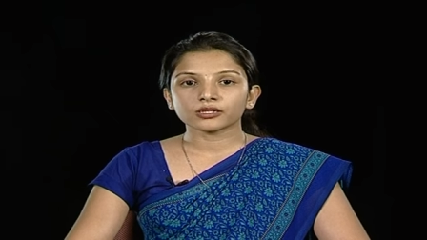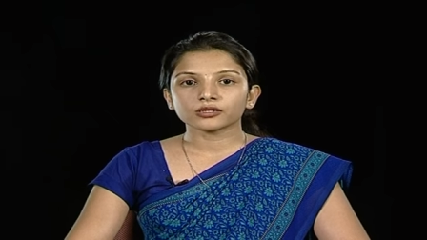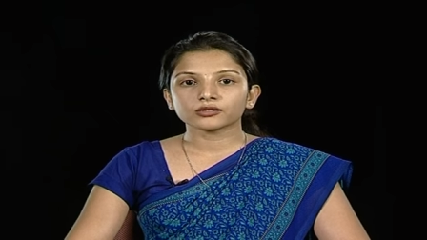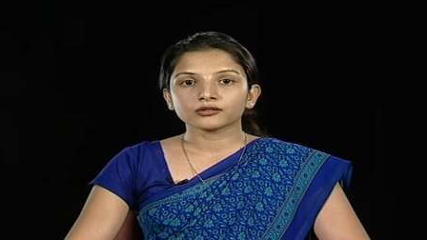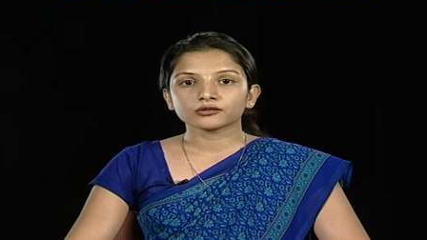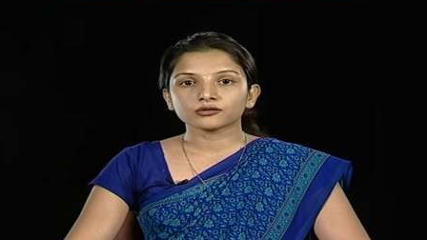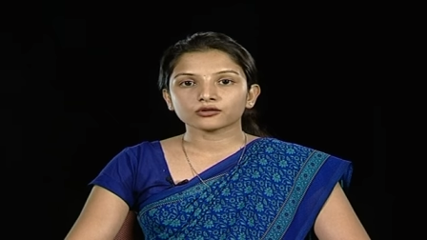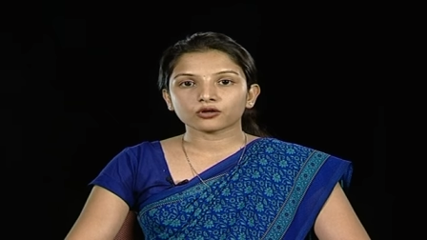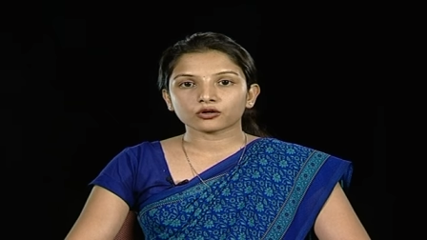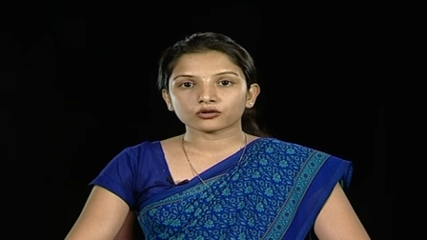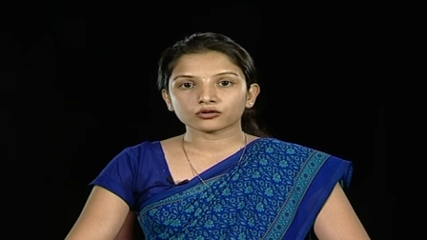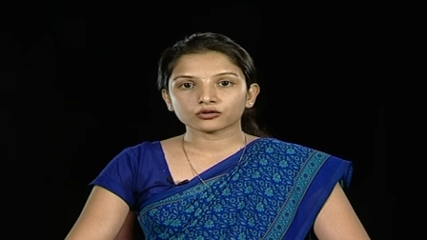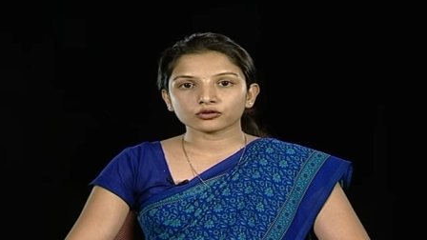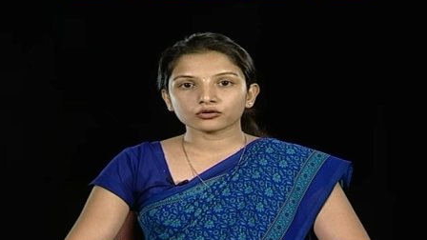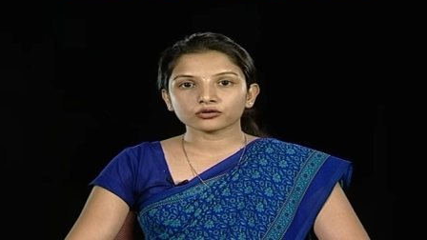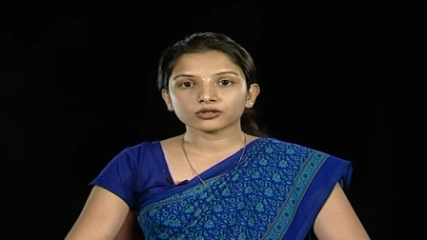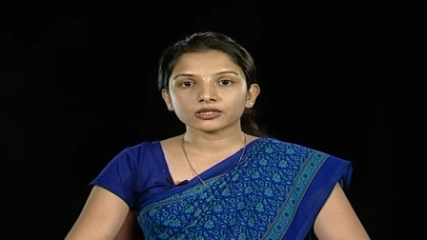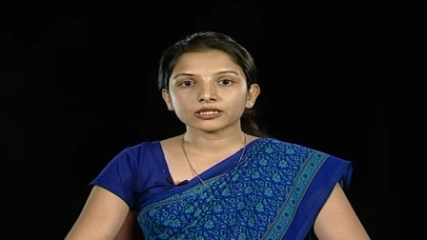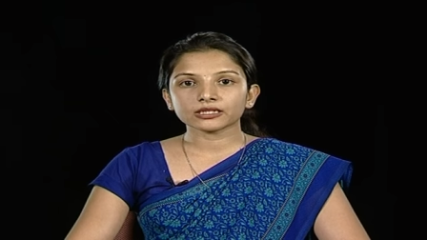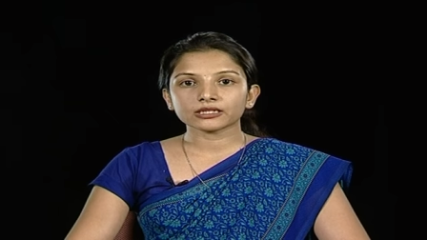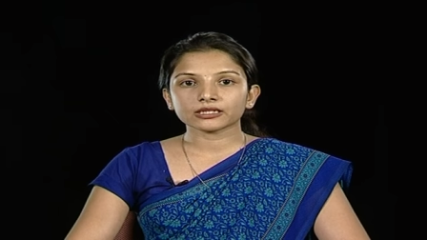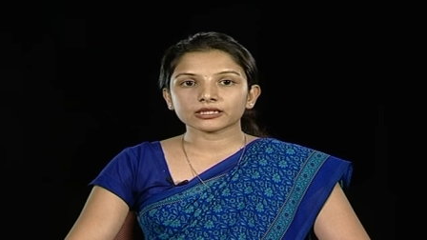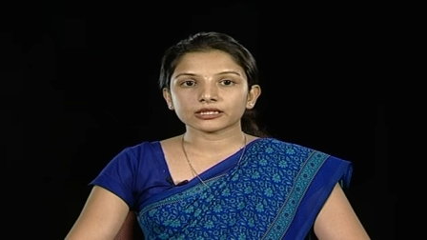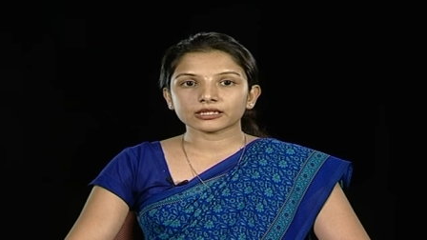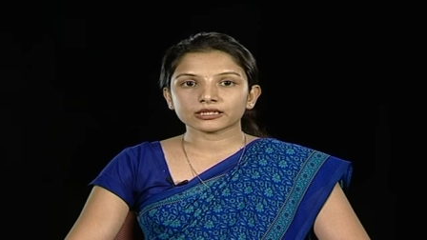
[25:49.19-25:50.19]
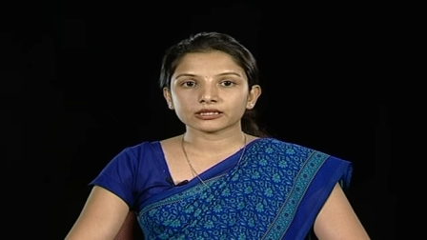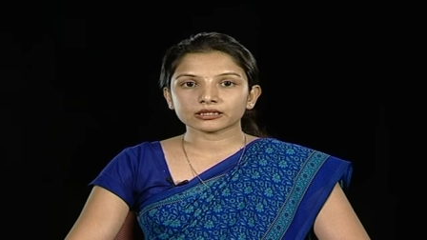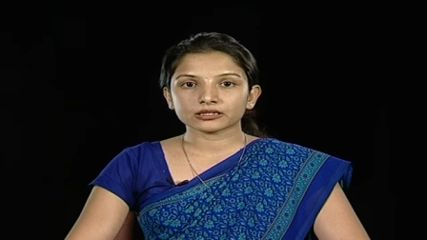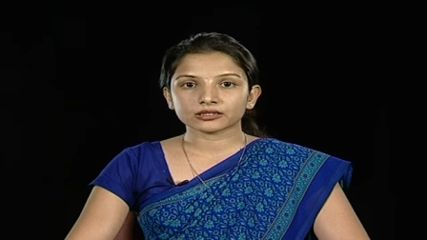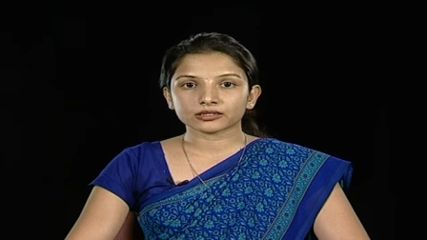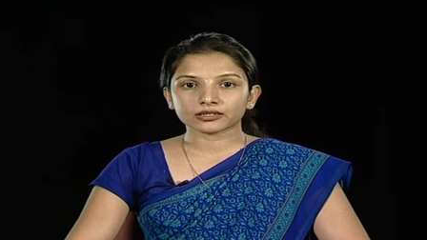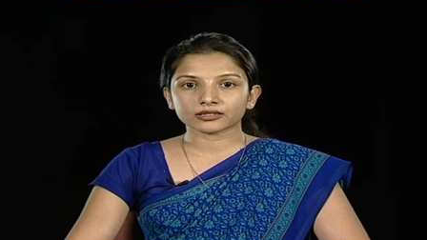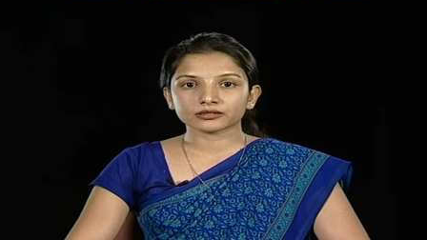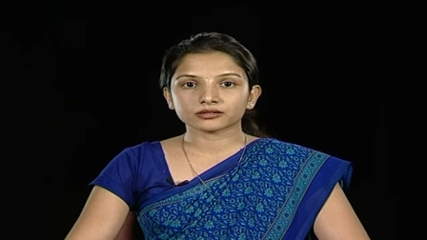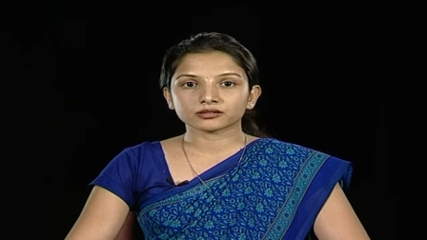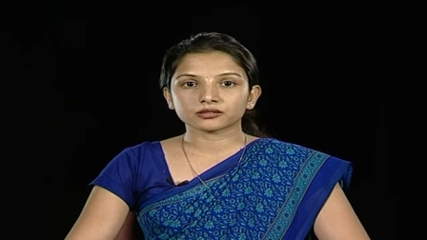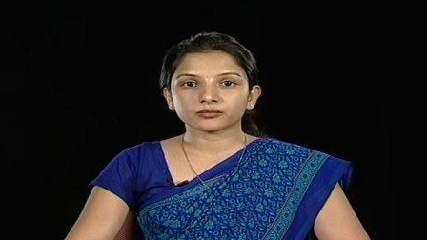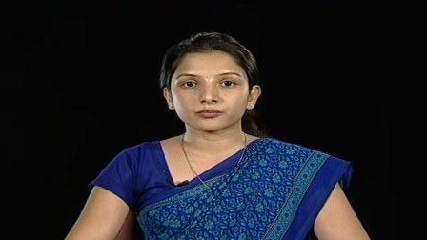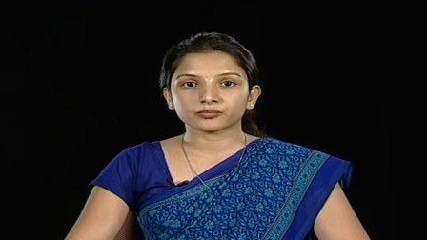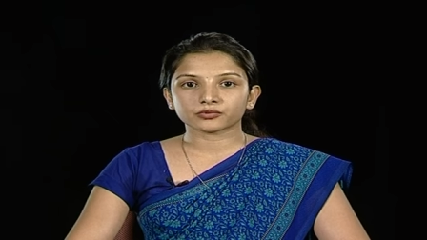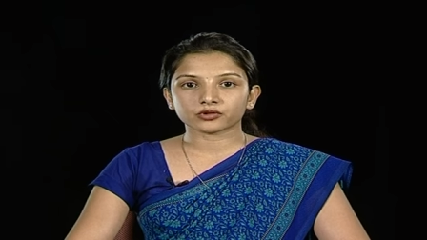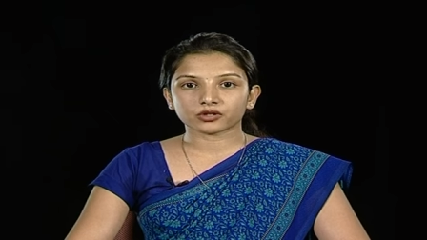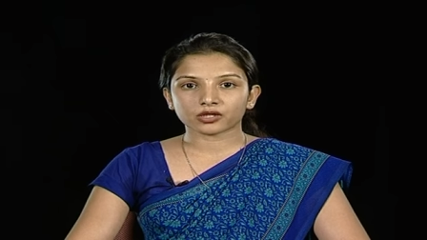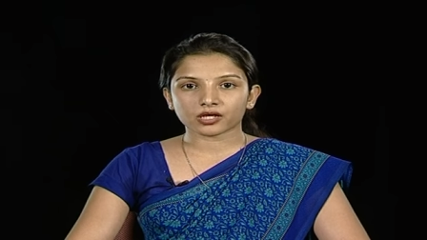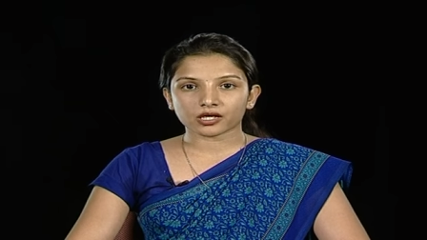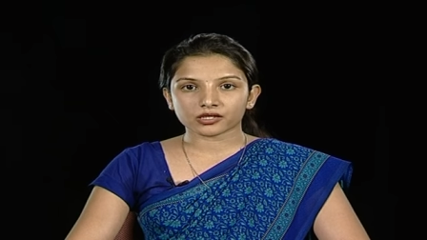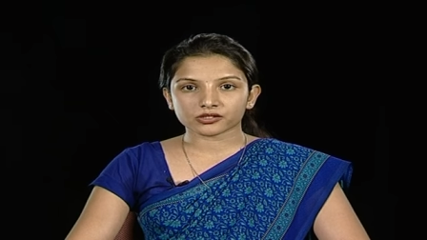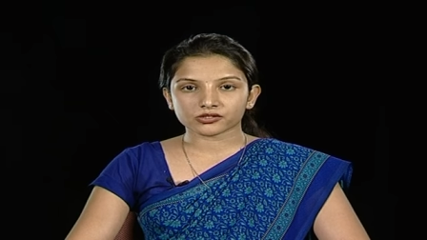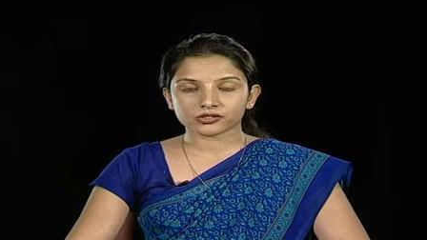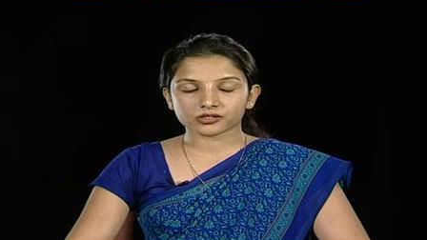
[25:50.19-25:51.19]
not only increase the
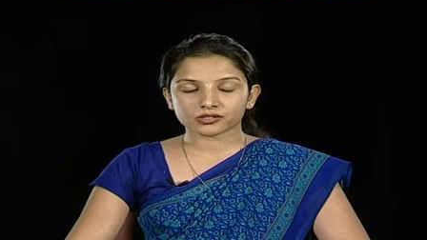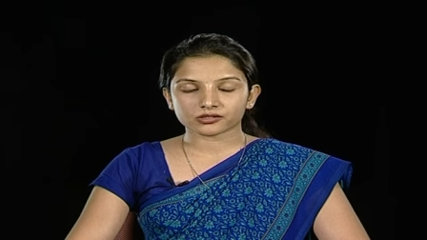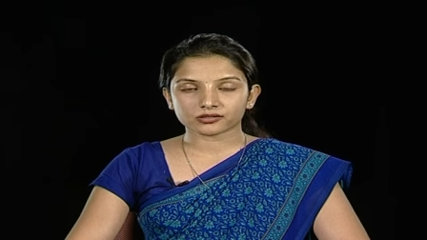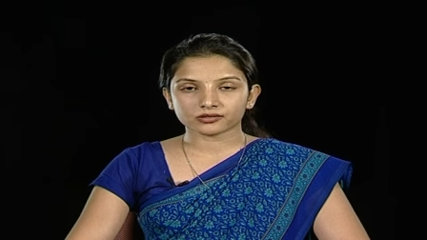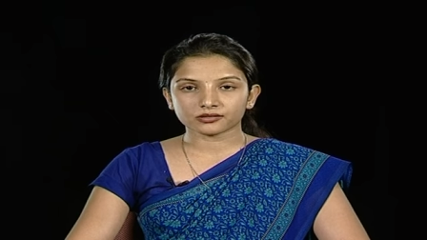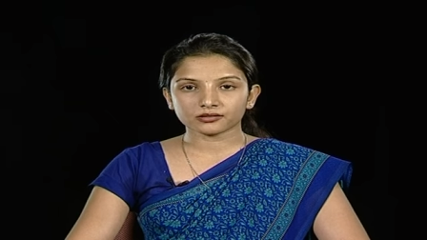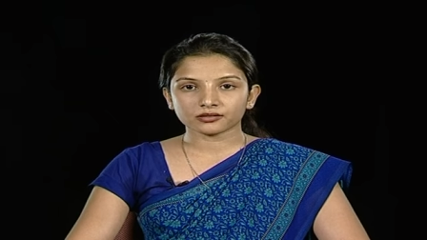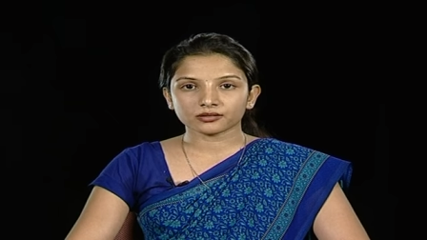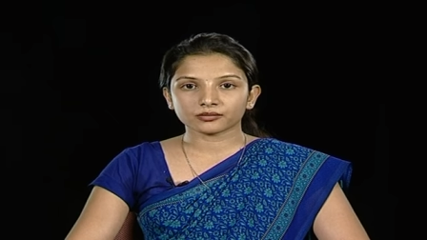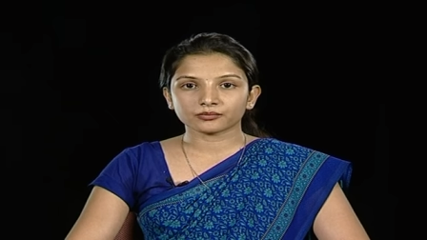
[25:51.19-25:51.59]
production